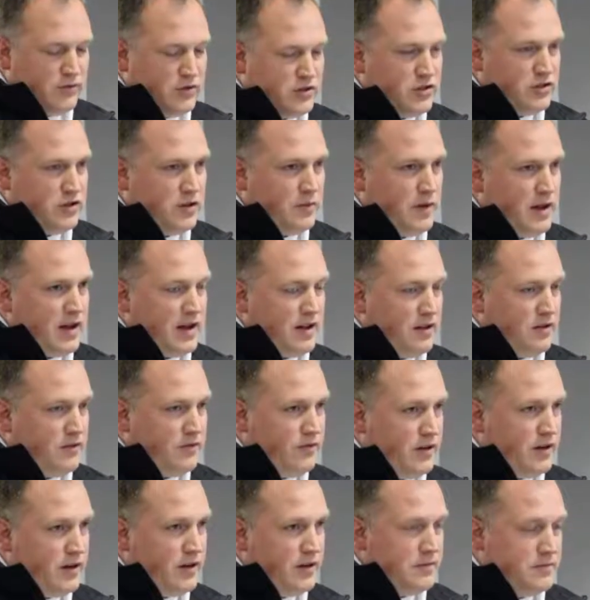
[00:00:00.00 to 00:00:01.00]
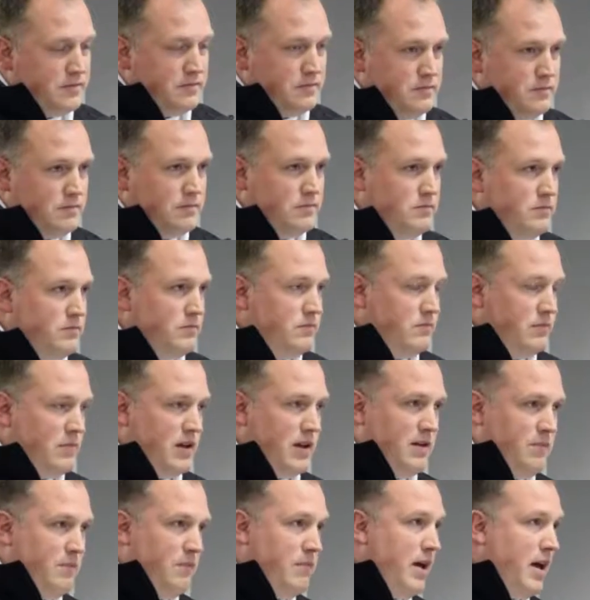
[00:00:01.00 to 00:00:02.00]
turn your back on a fire.
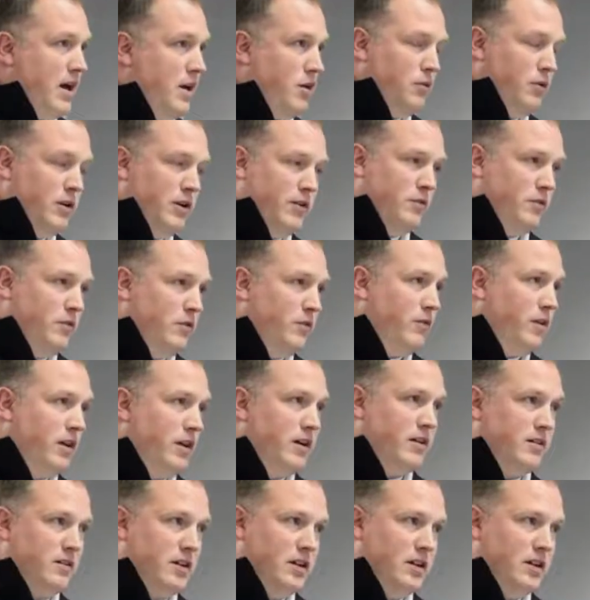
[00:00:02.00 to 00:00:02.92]
Back away from the fire,